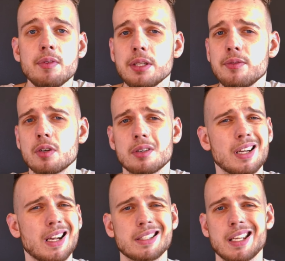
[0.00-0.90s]
even if you're
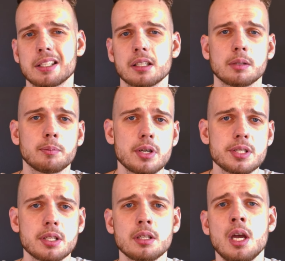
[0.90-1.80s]
not a technical
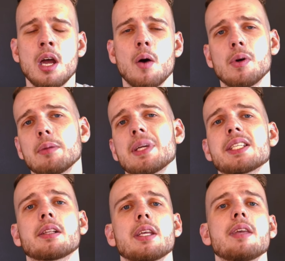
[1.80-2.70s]
person, well,
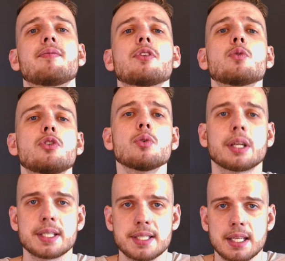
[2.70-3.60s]
basically, if you do
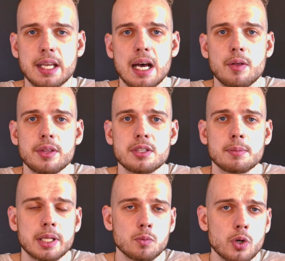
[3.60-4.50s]
understand how the
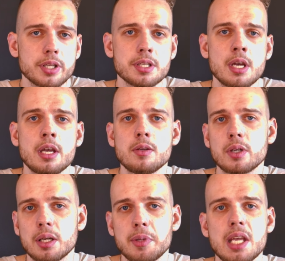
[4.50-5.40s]
domain works, you're
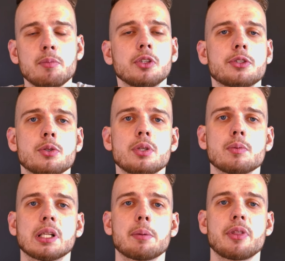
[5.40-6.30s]
gonna be able to
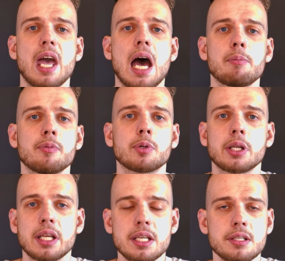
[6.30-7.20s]
develop the app
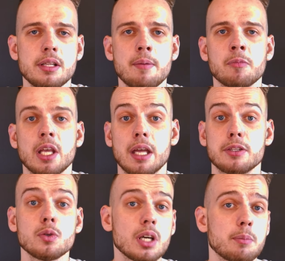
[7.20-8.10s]
pretty easily, and
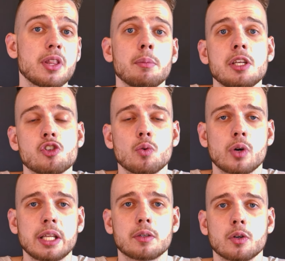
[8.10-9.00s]
you're gonna be the main
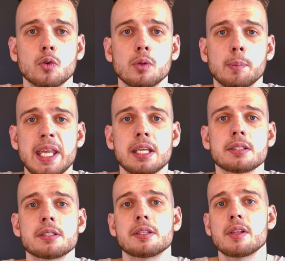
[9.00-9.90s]
showrunner who will make
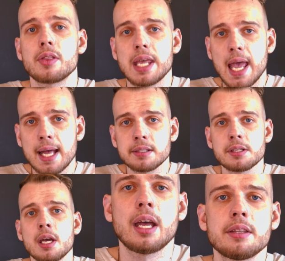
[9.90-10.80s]
it till the end
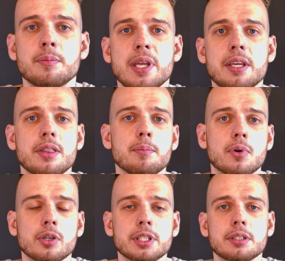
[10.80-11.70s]
and make the
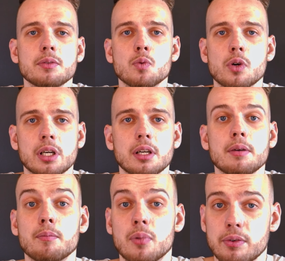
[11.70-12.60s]
product work
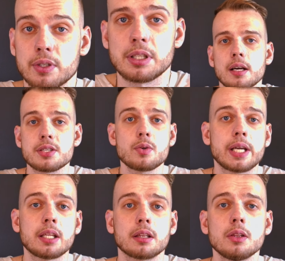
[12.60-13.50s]
perfect. So
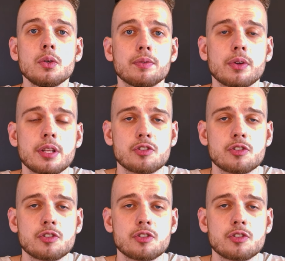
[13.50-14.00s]
again, look for the